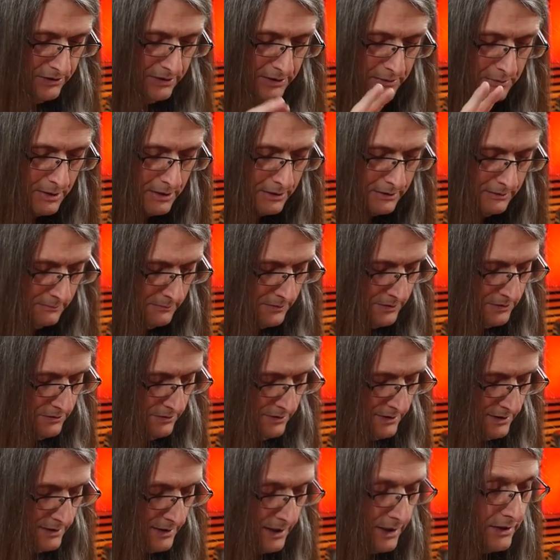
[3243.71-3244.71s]
I theoretically am gonna
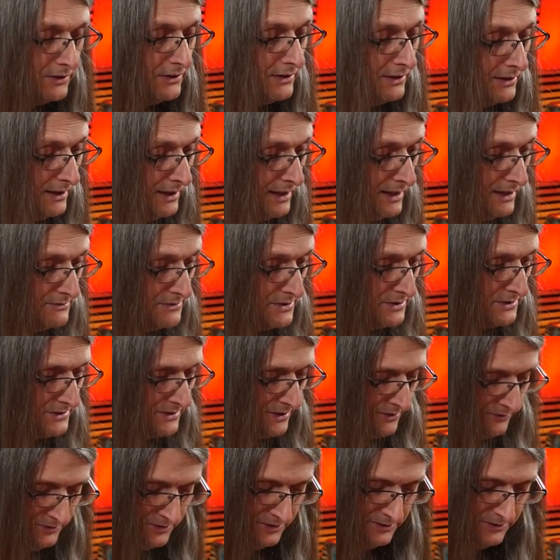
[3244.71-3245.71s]
do that. I think I have
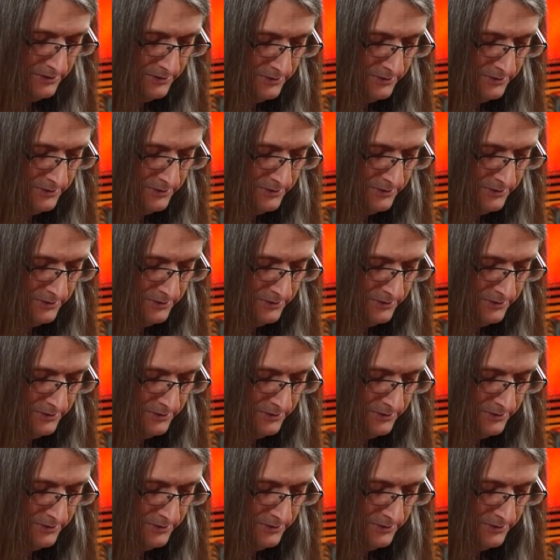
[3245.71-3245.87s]
stuff to